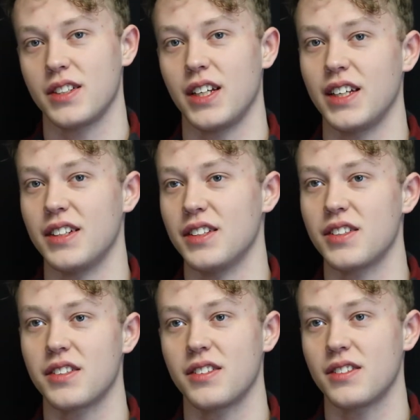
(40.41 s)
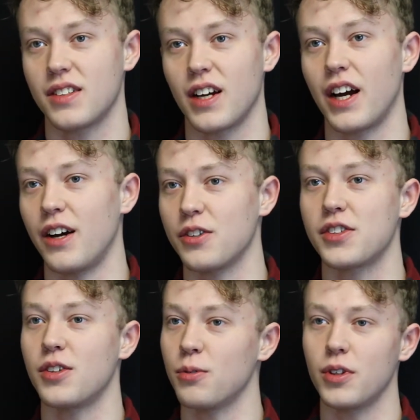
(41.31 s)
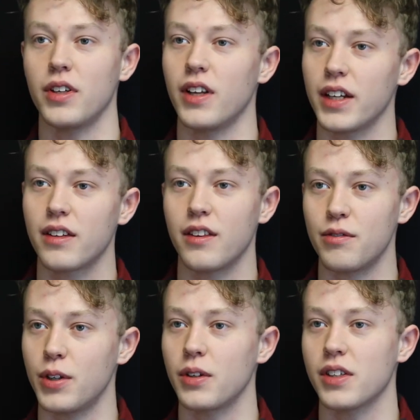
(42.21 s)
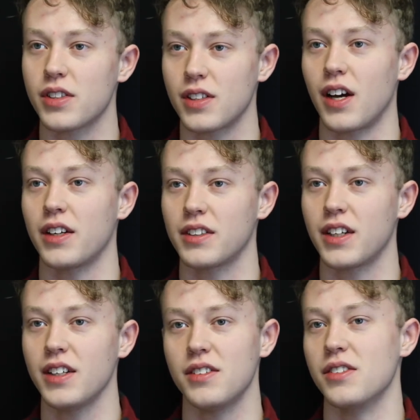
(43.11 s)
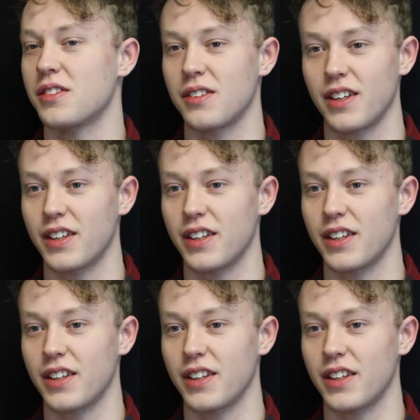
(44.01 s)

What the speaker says: And I also really like the focus on kids. I